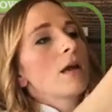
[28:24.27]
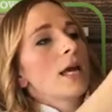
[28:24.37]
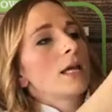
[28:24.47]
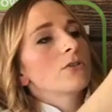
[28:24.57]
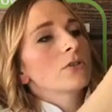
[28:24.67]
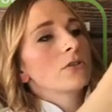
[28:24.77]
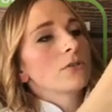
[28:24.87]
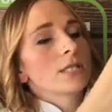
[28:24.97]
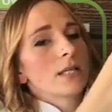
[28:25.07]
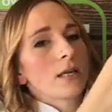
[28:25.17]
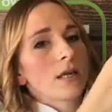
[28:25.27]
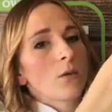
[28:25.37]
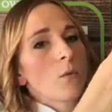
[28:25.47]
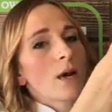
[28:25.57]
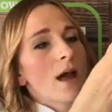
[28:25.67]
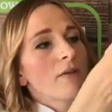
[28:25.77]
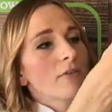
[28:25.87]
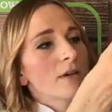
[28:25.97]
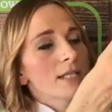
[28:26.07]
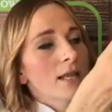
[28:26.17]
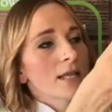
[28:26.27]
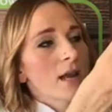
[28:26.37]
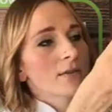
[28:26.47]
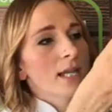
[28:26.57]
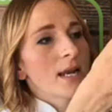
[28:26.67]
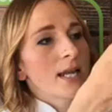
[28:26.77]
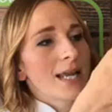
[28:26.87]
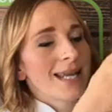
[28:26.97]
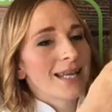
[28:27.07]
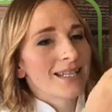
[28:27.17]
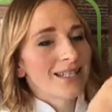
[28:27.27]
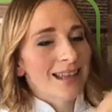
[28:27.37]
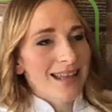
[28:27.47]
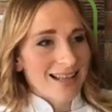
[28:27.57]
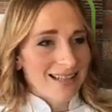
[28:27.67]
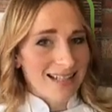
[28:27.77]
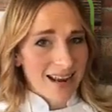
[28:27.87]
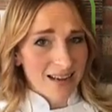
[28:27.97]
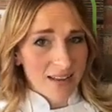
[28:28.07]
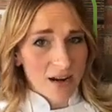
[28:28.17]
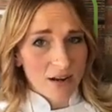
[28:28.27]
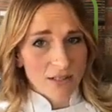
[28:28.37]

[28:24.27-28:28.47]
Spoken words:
introducing whatever is on the outside into the inside of there.